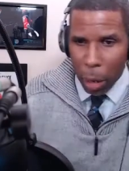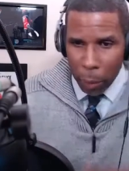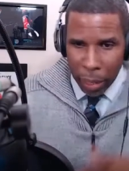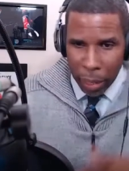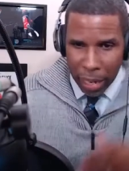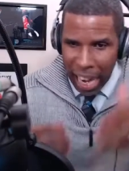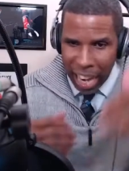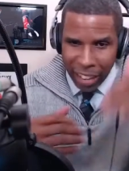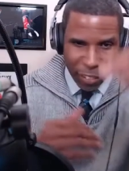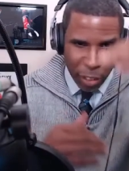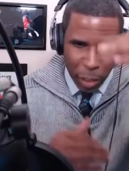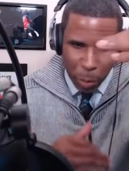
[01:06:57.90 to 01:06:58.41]
when
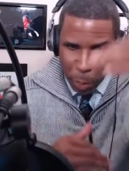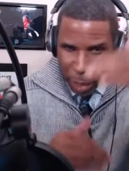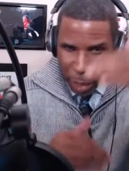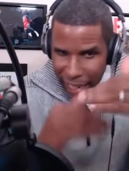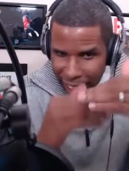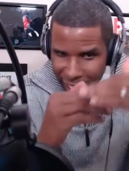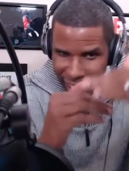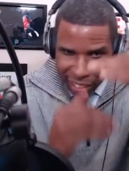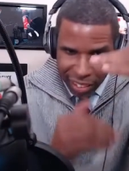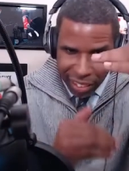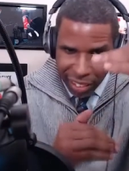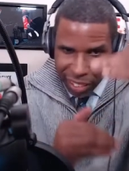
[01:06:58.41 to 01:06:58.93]

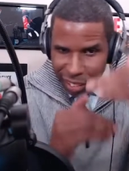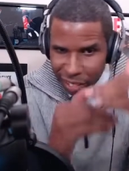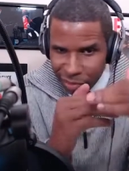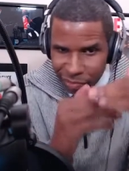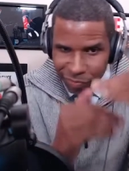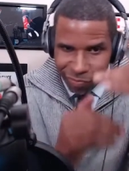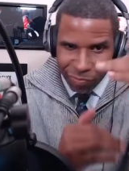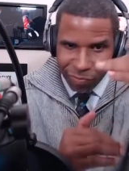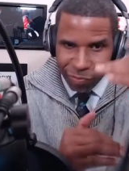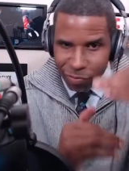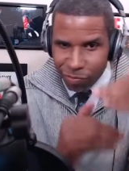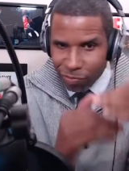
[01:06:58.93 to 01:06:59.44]
everybody's
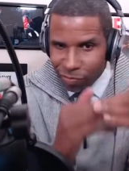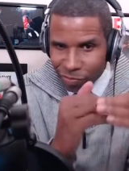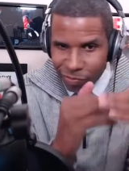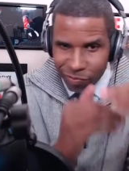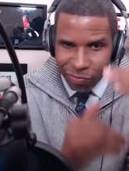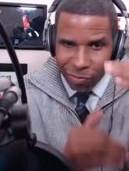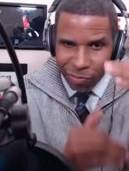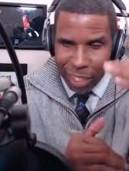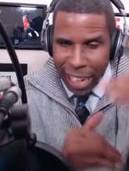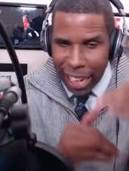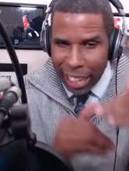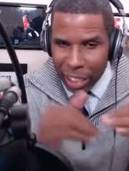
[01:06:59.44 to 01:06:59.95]

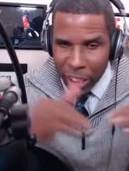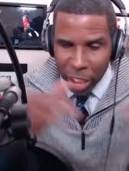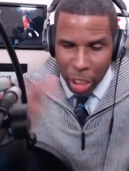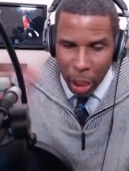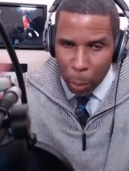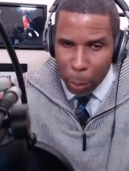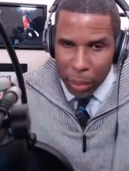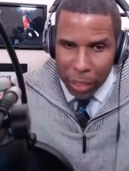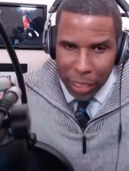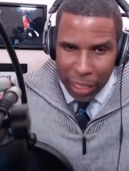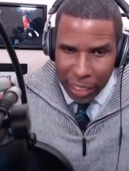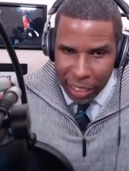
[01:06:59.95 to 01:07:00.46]
got
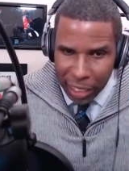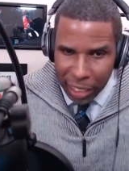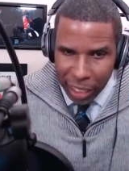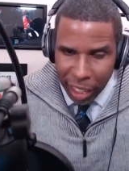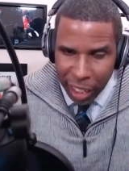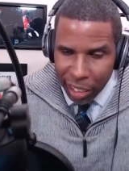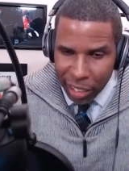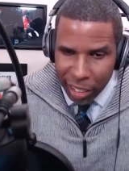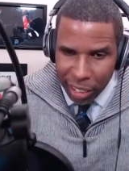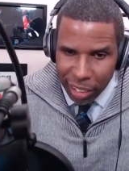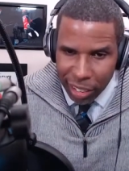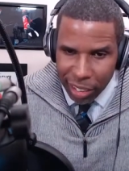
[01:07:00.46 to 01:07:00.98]
double-digit
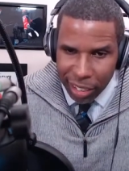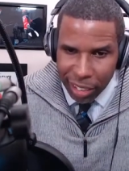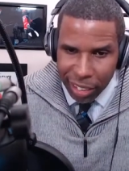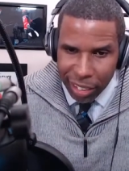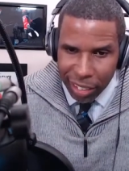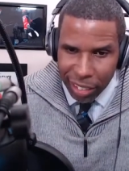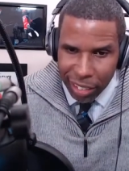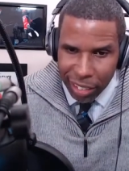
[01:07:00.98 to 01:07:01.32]
losses,